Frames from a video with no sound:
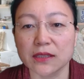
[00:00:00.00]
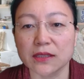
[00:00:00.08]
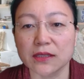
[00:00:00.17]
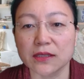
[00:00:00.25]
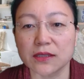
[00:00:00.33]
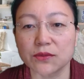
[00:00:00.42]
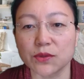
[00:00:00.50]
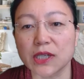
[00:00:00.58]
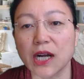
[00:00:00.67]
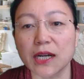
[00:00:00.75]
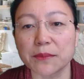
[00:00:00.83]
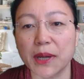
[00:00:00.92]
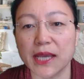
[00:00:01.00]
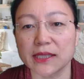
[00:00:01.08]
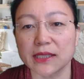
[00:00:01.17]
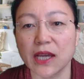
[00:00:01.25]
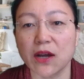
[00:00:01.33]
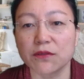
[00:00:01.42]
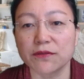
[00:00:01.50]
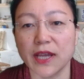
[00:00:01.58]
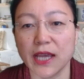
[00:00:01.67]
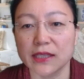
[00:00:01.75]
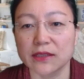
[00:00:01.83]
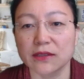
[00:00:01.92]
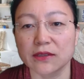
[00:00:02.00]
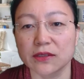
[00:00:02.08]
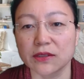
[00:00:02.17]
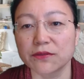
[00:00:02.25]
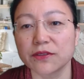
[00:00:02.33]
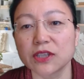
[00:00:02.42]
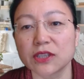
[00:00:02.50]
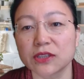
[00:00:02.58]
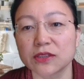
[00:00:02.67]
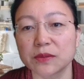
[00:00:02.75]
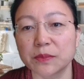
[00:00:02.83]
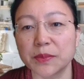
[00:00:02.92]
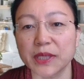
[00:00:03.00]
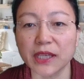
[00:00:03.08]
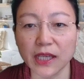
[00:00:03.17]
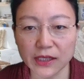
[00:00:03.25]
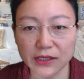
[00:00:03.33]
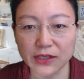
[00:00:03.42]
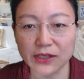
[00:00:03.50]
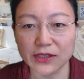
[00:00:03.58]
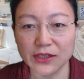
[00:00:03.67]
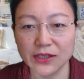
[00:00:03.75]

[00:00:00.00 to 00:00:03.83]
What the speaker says: regard myself as a sufficient beginner